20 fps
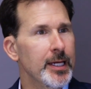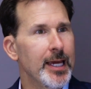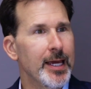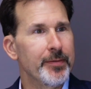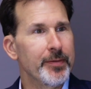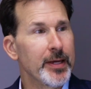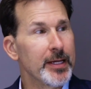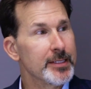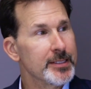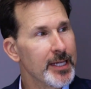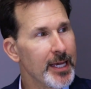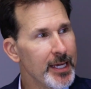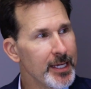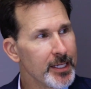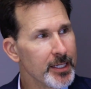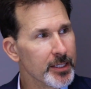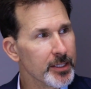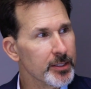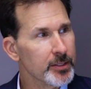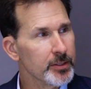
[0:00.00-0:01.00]
and they
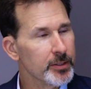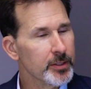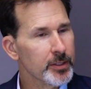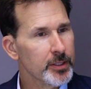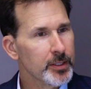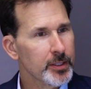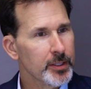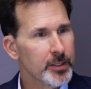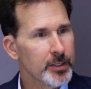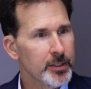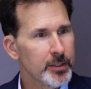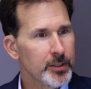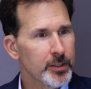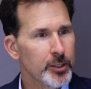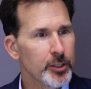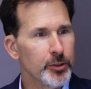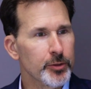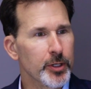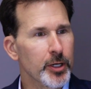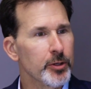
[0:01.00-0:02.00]
take it.
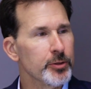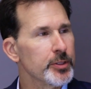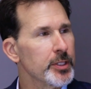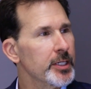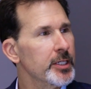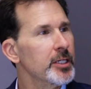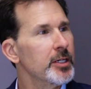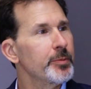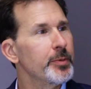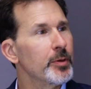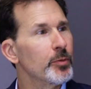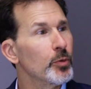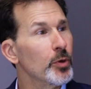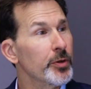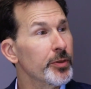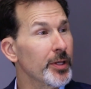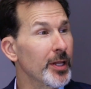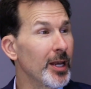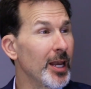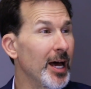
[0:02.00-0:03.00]
Who knows? It could have been
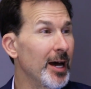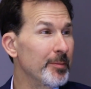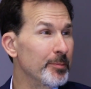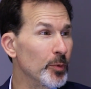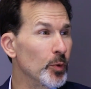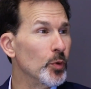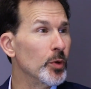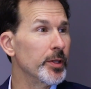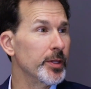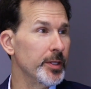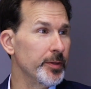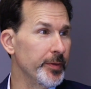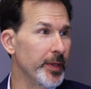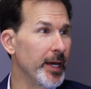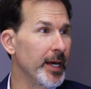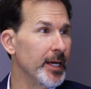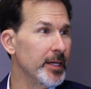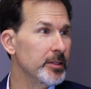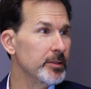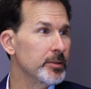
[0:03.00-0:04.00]
worth a lot more than
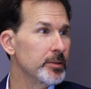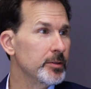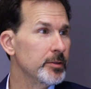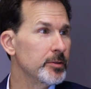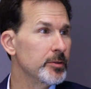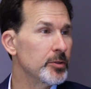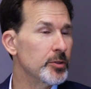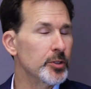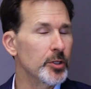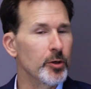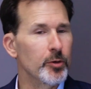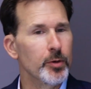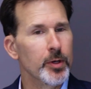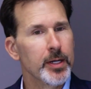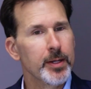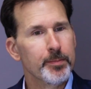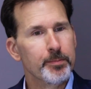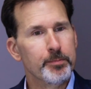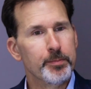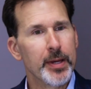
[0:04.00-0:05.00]
that. So
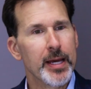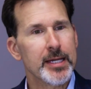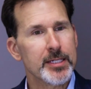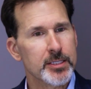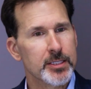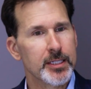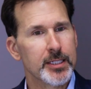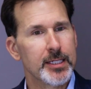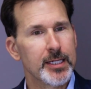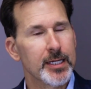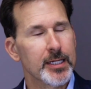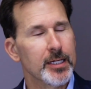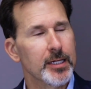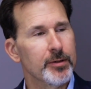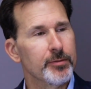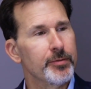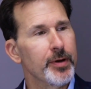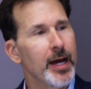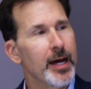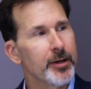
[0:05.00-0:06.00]
best to get
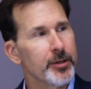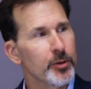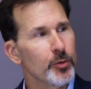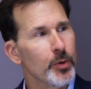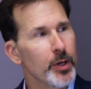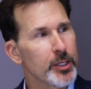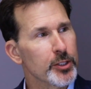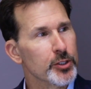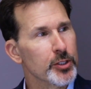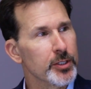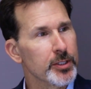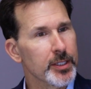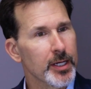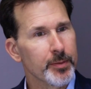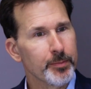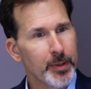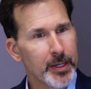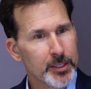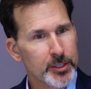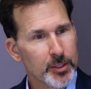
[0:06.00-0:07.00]
a valuation
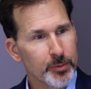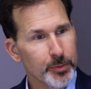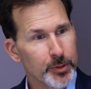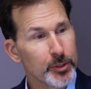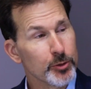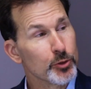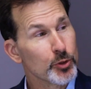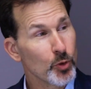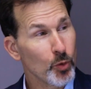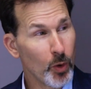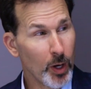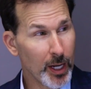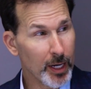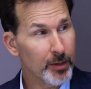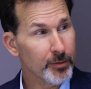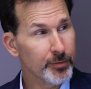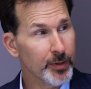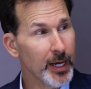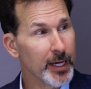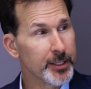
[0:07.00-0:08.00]
done by someone who's
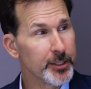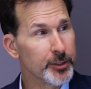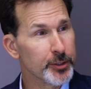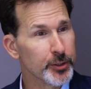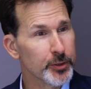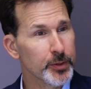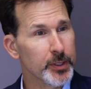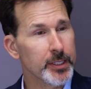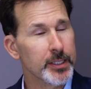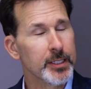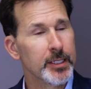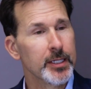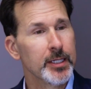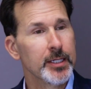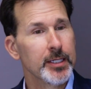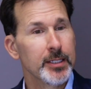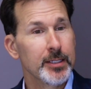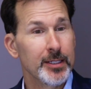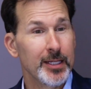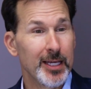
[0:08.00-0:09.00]
qualified to do it,
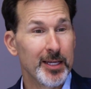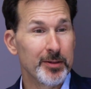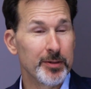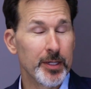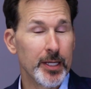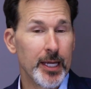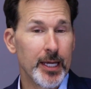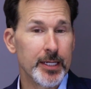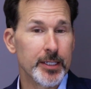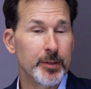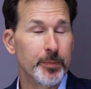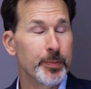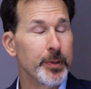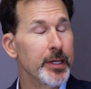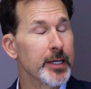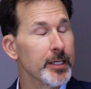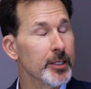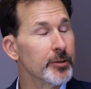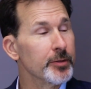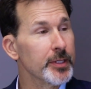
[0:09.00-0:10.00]
and
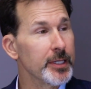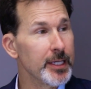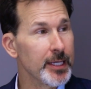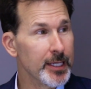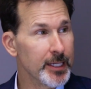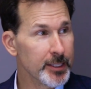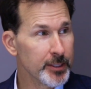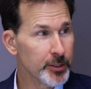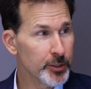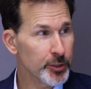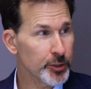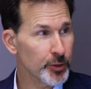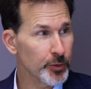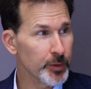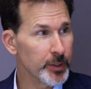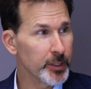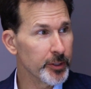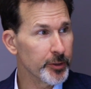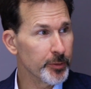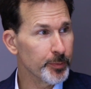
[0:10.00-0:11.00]
depending on the
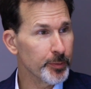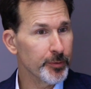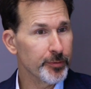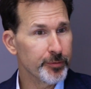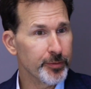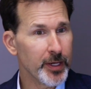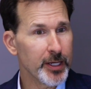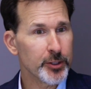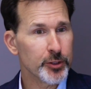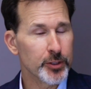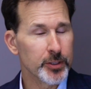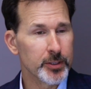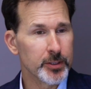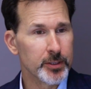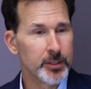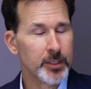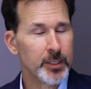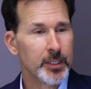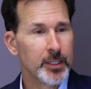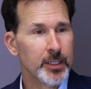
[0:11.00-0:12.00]
industry or the
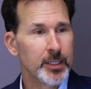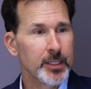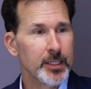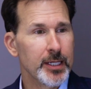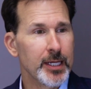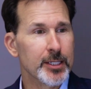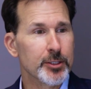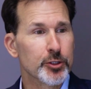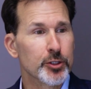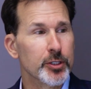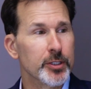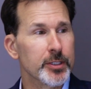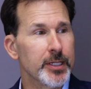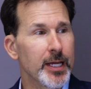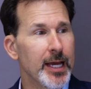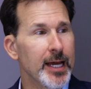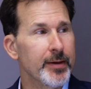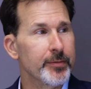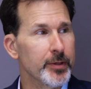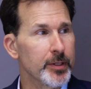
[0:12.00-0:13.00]
profession, it's good to
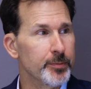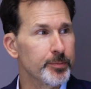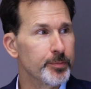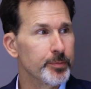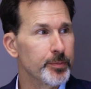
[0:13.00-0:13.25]
have